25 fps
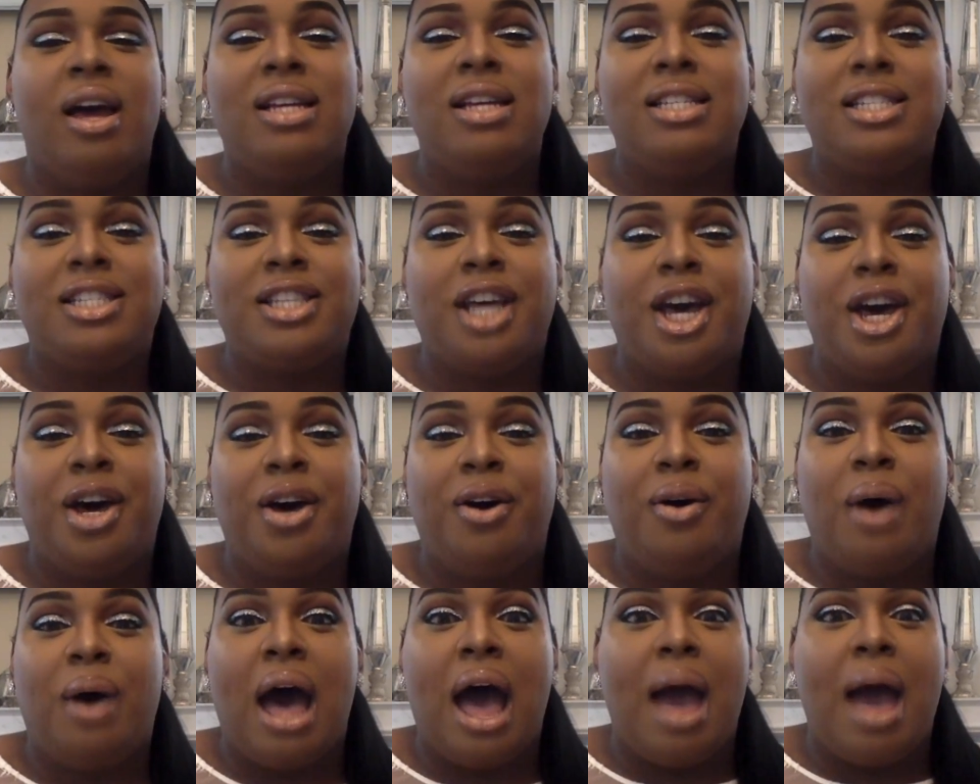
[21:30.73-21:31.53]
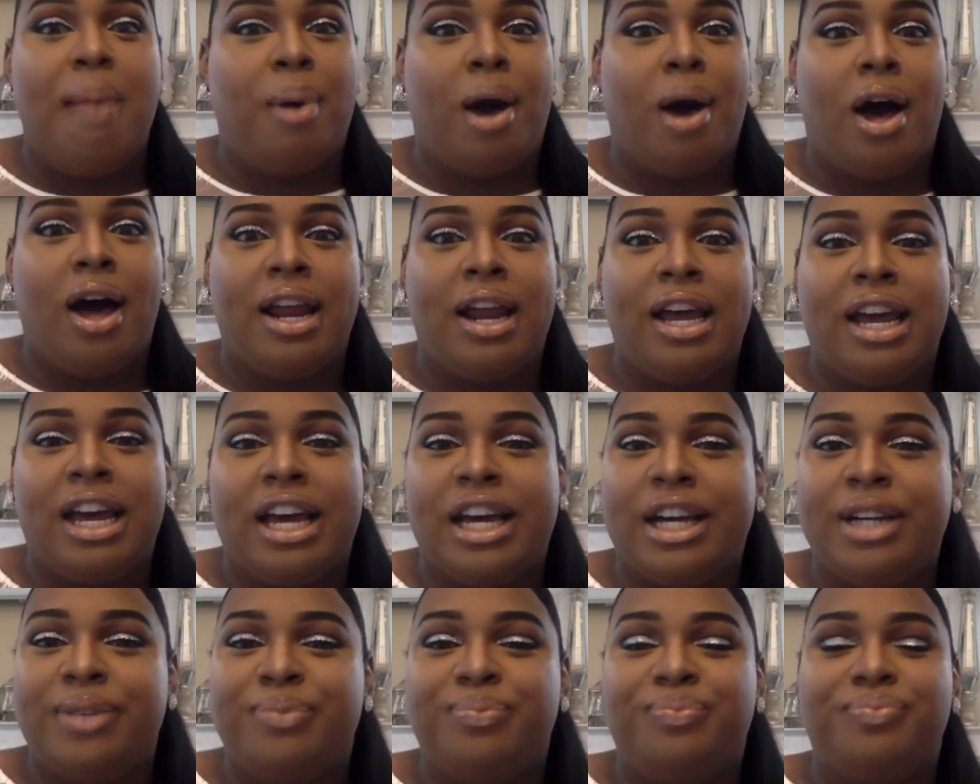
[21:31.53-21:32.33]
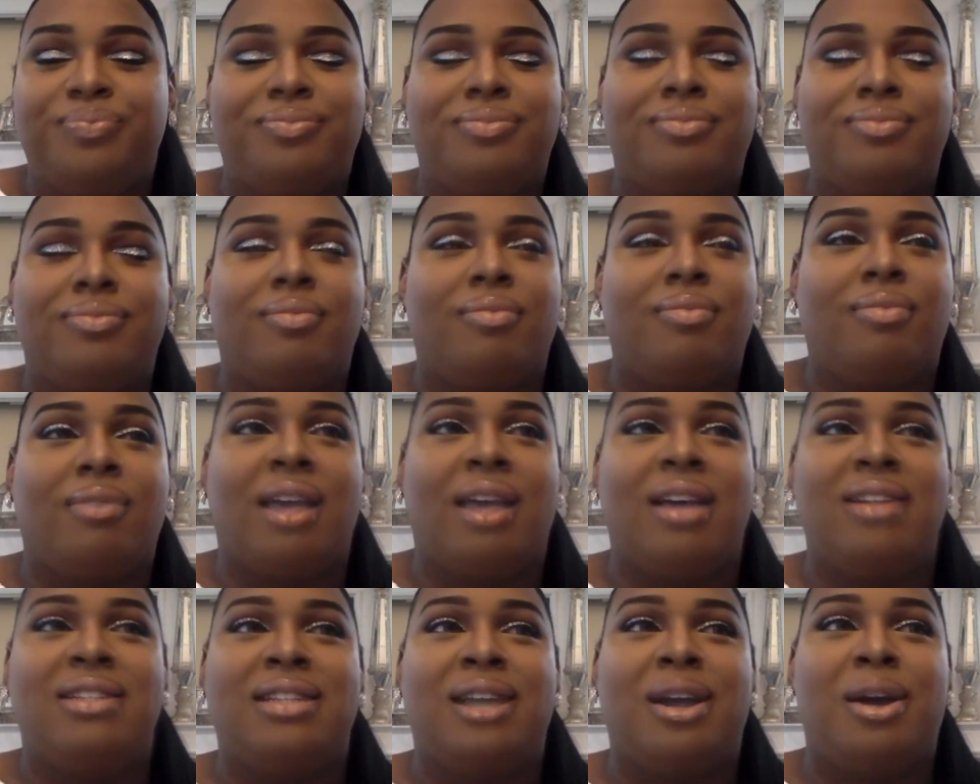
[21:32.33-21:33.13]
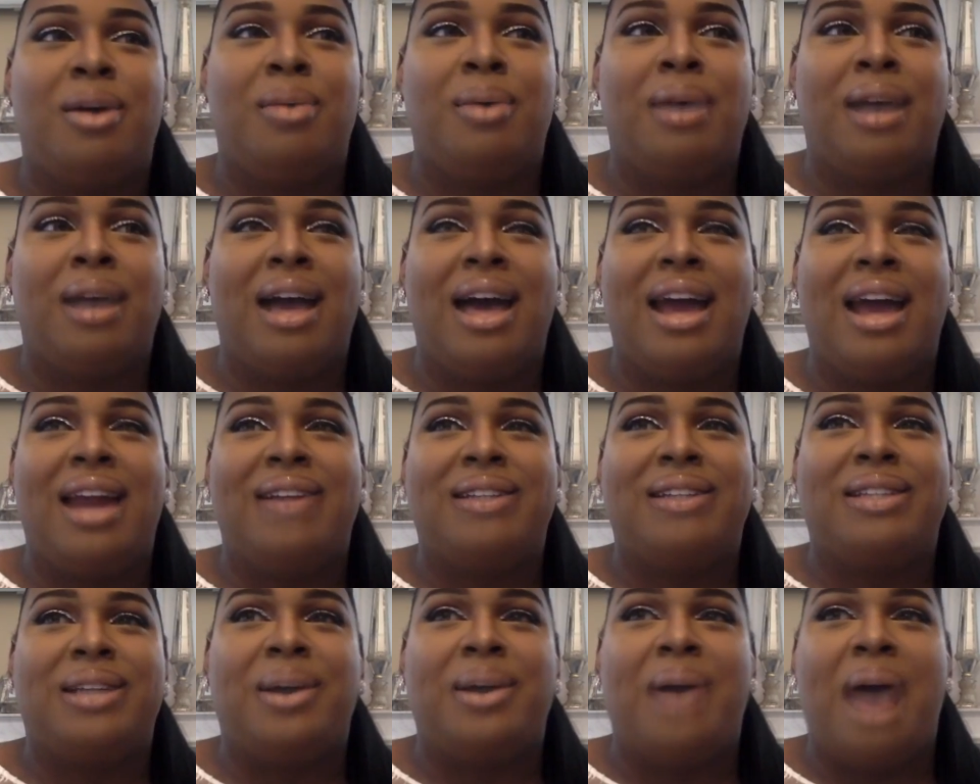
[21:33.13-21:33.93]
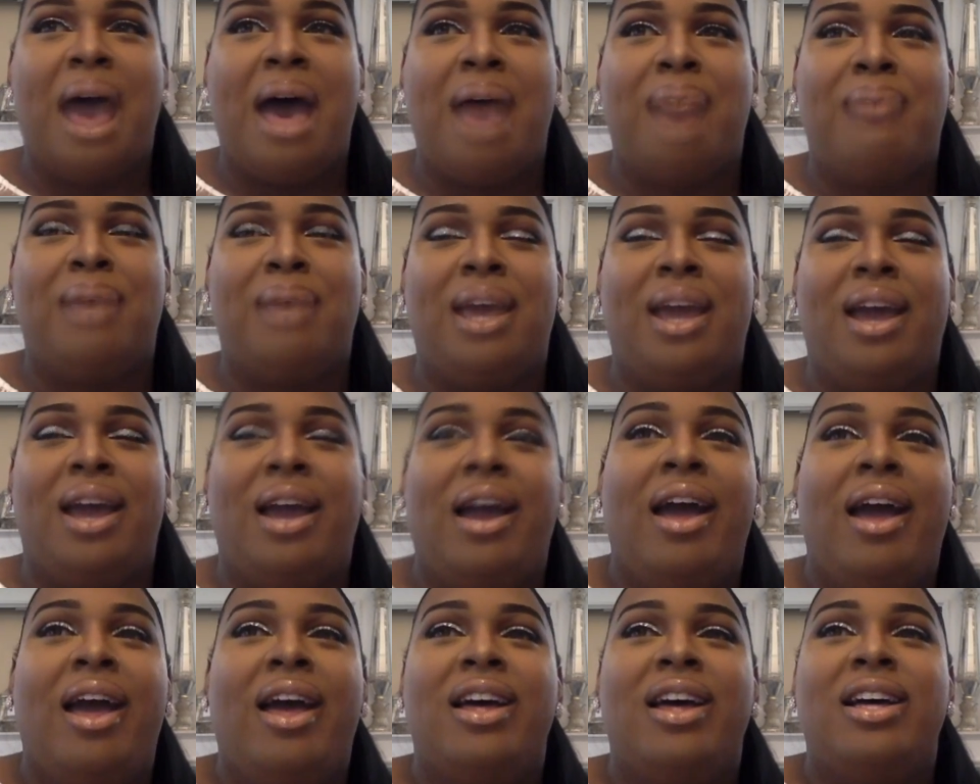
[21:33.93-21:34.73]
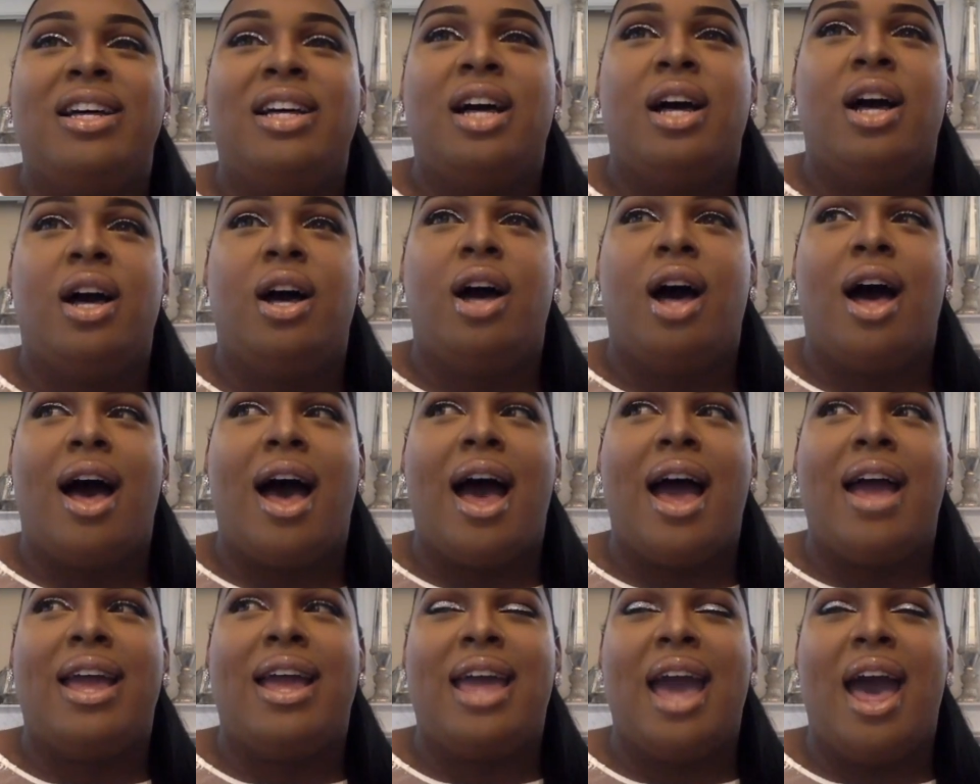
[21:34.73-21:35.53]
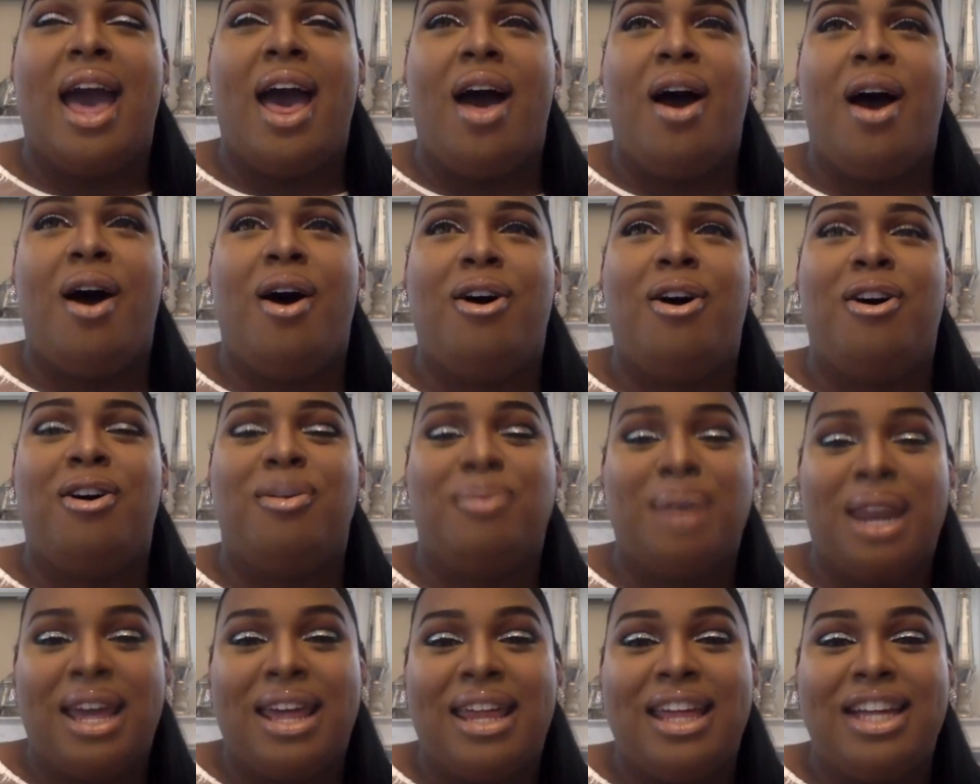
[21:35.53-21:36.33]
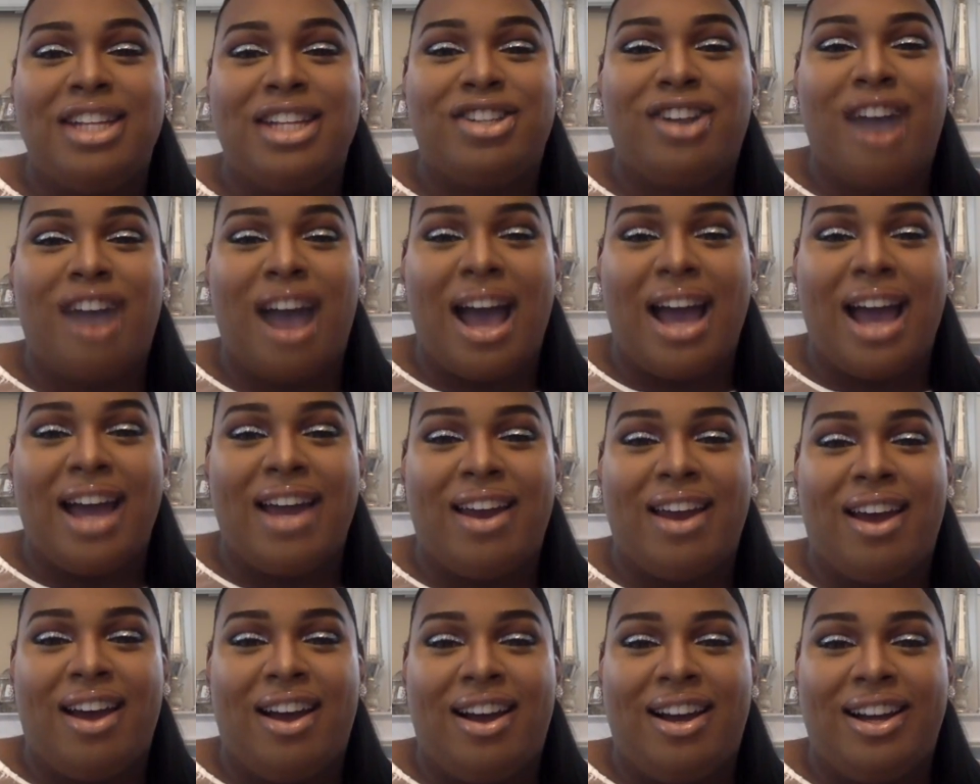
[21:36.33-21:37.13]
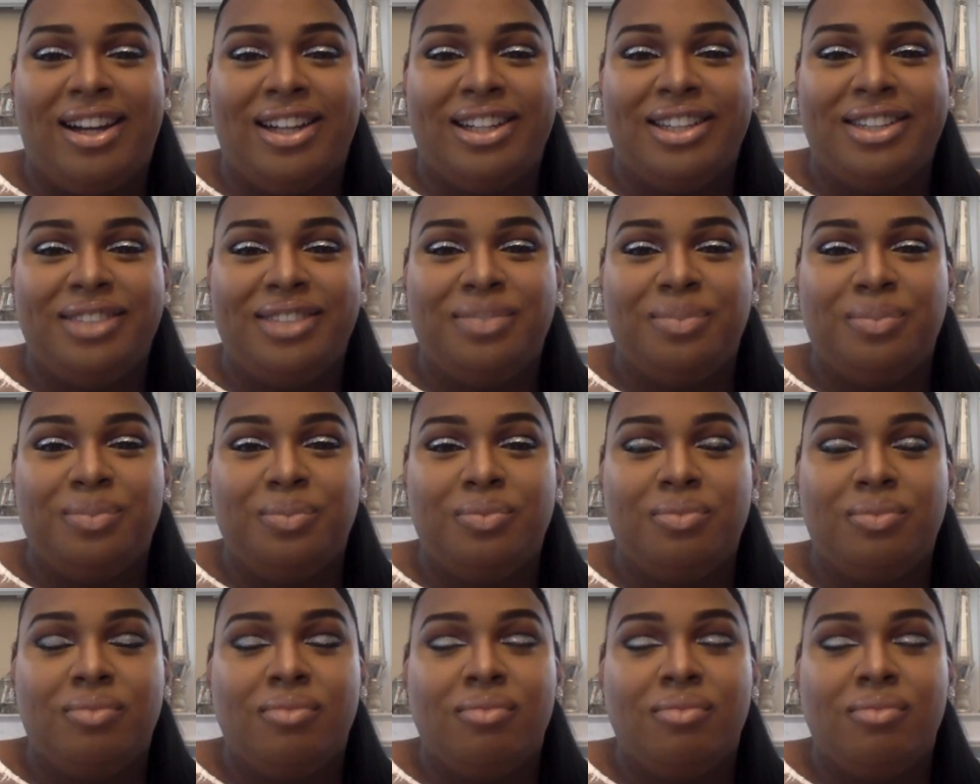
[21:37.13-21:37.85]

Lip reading: So I bought it. I was like, oh my god, I'm so happy. I get home and I like try it on.